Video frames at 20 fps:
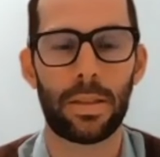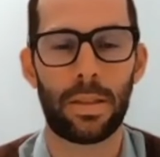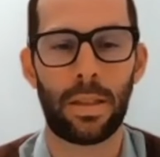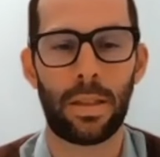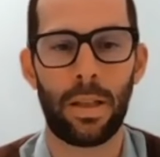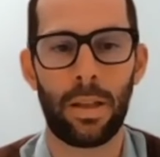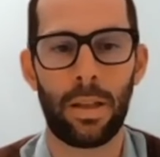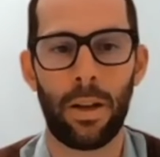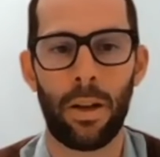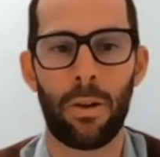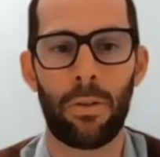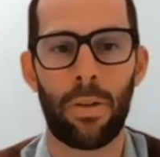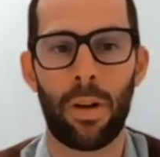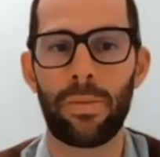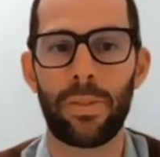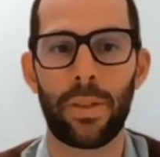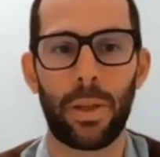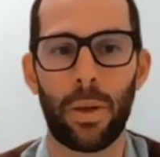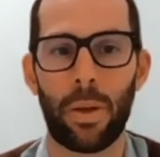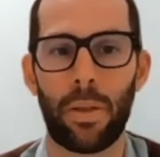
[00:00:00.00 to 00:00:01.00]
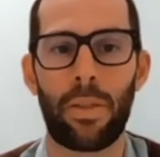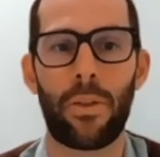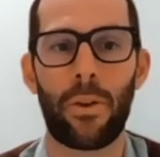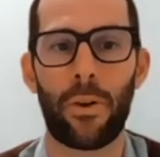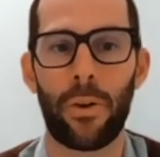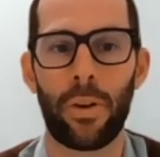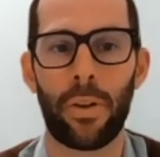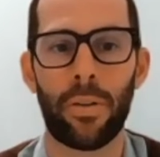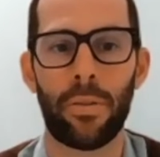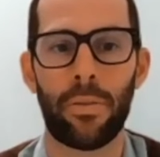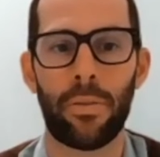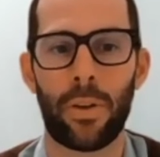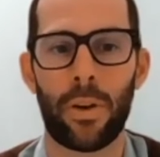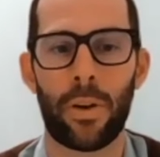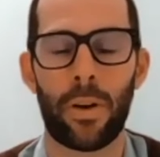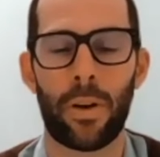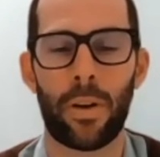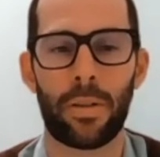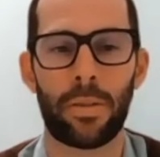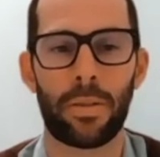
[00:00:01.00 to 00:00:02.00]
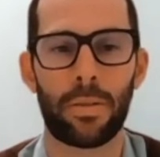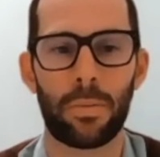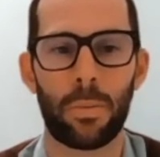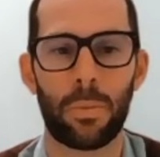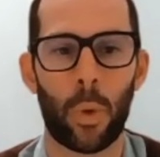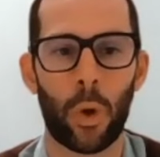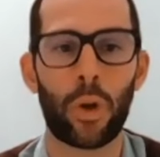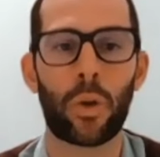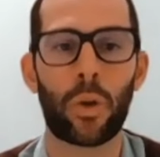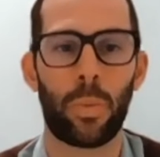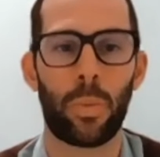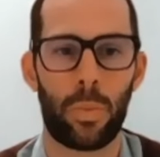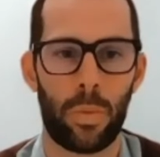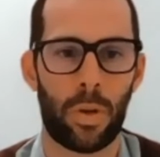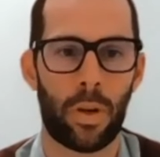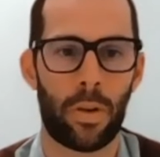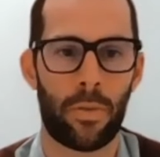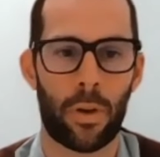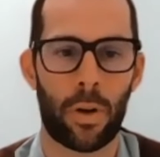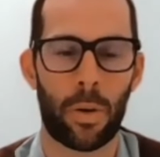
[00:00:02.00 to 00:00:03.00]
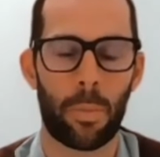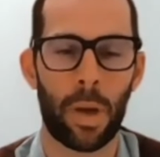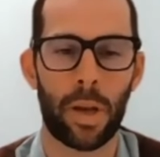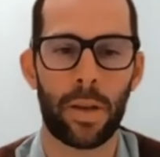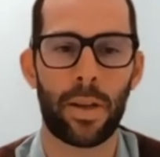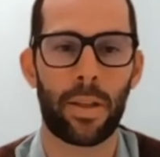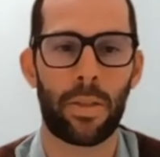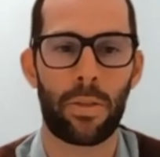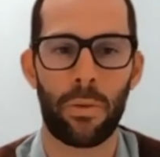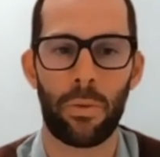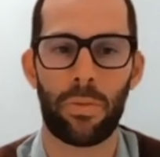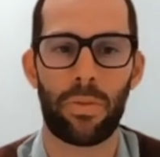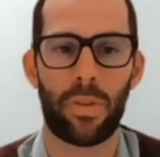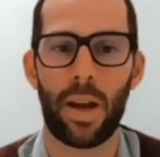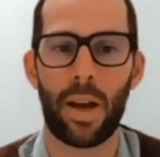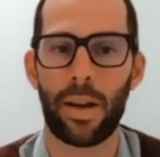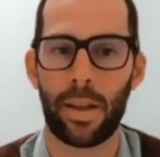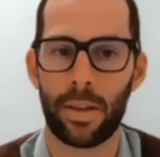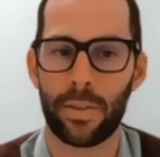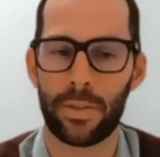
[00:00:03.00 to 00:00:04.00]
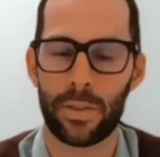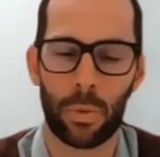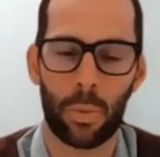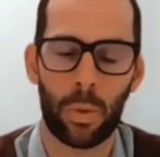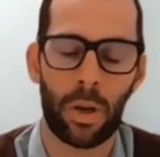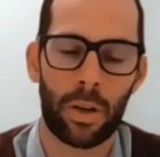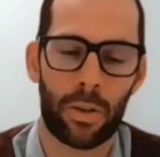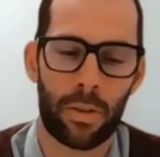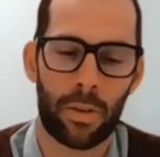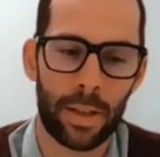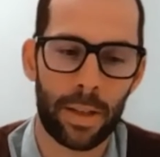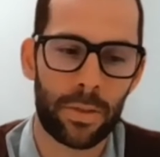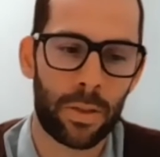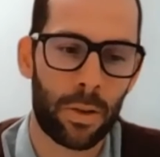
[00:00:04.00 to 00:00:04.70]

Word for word: Uh, you know, roughly a third of our work, of our Monday through Friday is at work, right?